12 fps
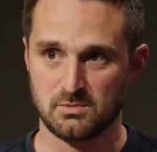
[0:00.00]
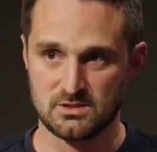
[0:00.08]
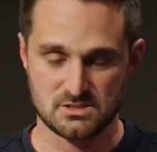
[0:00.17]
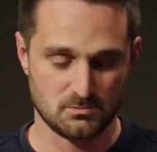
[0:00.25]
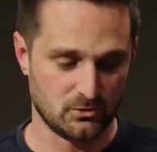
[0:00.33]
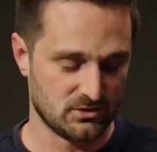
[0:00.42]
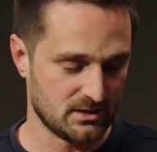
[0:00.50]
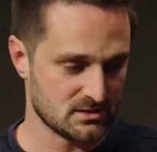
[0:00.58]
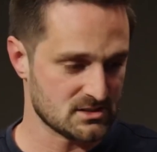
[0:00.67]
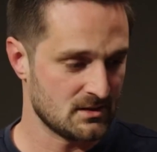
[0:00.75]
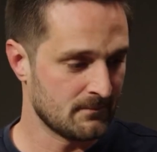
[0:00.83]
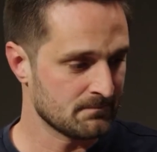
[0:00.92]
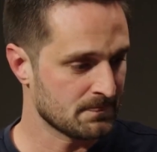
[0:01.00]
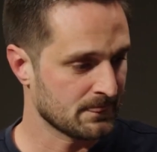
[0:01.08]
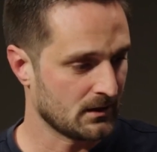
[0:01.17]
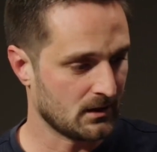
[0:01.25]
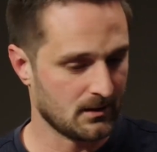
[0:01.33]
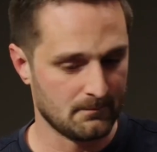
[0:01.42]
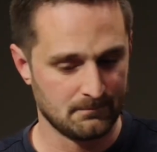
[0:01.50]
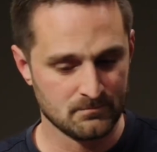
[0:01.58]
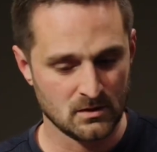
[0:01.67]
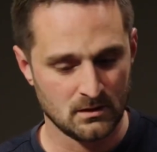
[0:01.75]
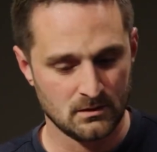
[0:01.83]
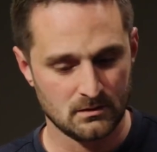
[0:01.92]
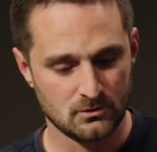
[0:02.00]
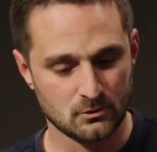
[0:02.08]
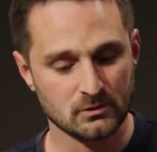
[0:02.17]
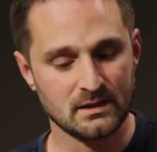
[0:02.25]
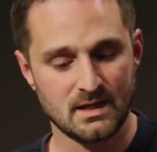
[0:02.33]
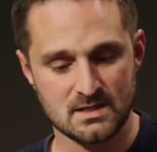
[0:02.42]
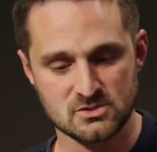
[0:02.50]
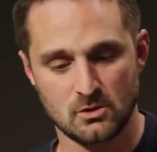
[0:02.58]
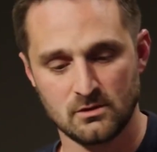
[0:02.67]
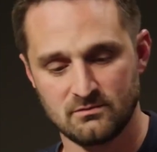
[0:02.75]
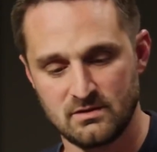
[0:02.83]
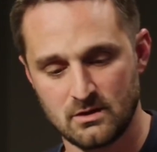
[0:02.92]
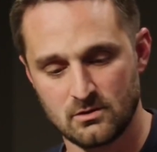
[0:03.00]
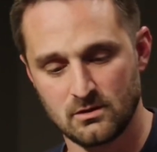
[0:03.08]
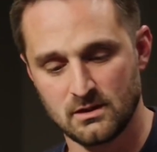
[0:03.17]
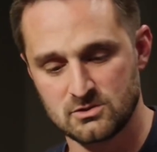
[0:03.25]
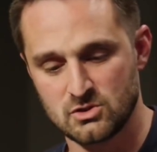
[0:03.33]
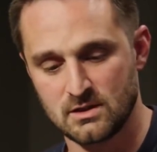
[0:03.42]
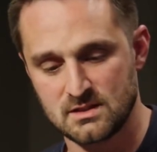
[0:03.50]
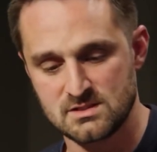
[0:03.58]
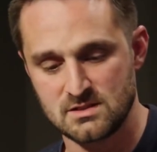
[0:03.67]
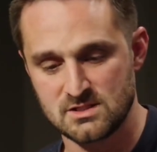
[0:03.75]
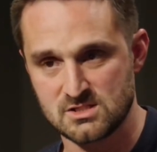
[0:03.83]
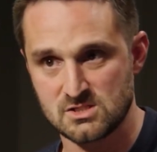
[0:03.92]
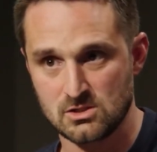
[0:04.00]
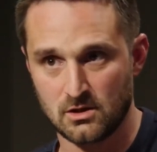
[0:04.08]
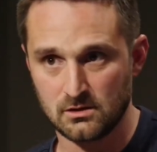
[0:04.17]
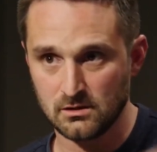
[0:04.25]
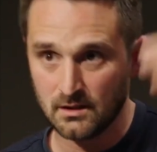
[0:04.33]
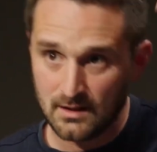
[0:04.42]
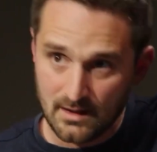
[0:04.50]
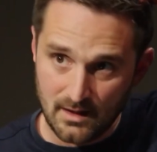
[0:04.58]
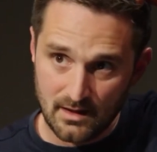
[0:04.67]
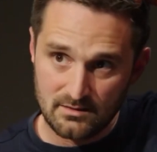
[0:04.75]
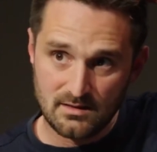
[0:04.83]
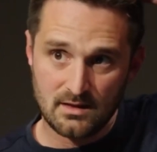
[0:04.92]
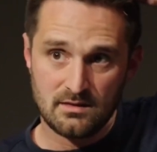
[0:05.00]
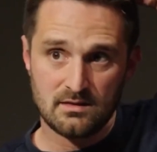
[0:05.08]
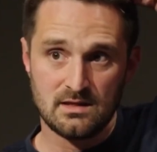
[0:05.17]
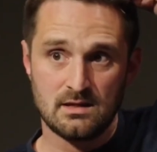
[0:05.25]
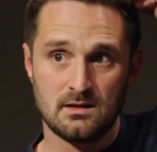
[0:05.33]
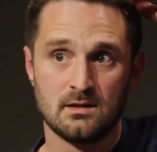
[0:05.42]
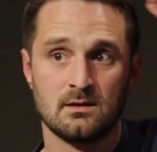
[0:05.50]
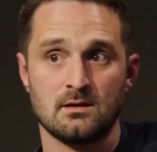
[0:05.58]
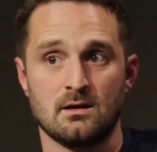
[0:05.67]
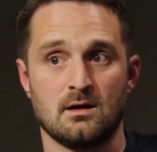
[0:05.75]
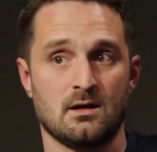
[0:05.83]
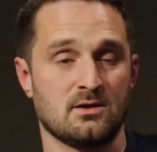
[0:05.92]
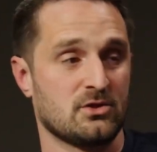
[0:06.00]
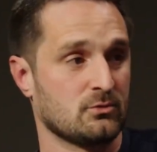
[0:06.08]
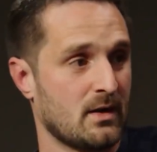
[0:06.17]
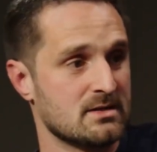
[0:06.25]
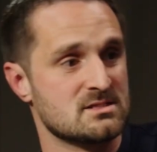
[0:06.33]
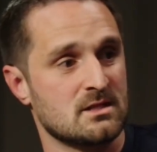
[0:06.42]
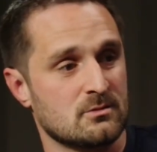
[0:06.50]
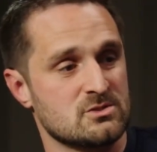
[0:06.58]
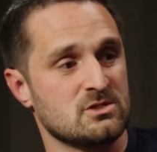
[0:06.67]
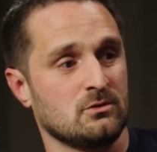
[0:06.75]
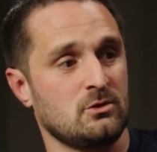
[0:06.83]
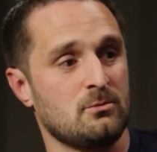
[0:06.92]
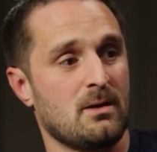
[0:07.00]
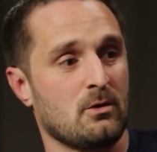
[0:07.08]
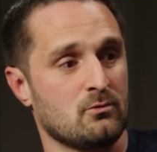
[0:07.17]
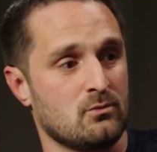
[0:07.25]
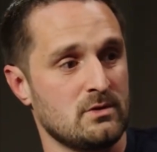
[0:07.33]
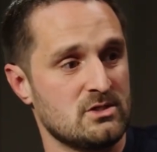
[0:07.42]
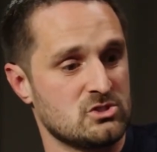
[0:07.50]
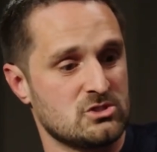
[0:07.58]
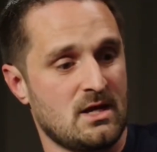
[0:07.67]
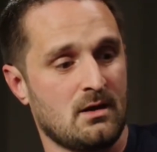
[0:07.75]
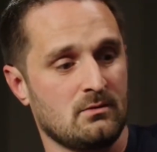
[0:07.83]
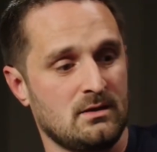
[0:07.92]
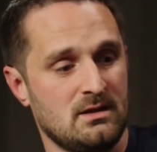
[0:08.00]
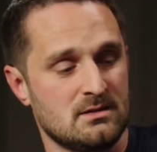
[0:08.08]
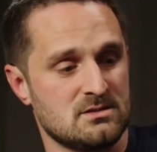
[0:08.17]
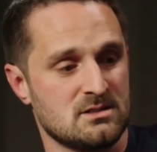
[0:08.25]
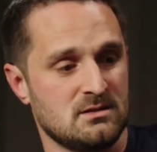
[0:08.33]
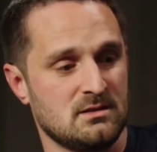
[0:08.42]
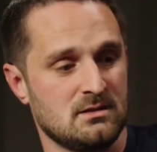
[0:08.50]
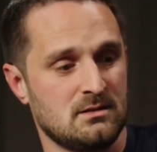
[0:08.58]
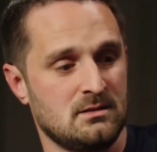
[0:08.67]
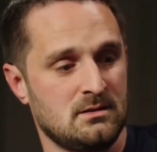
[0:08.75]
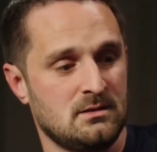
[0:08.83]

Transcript: place to put things. Neuralink has all of their electronics in the skull, and then the threads that I was telling you about reach down into the